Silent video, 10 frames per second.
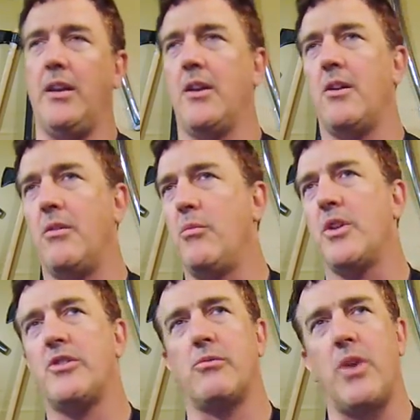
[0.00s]
You know, we
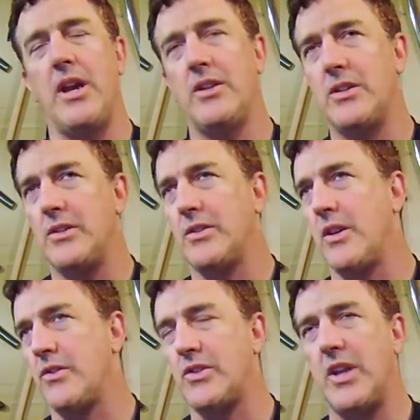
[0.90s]
went to ranges in
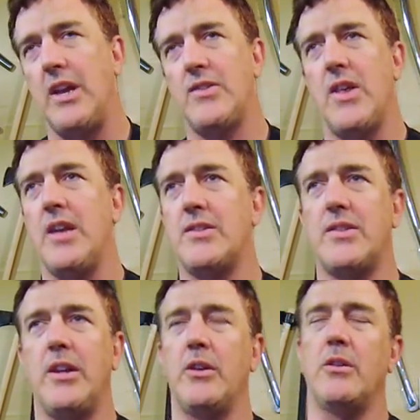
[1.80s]
other states that had
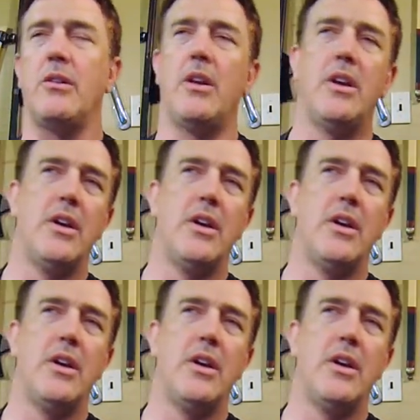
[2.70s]
steel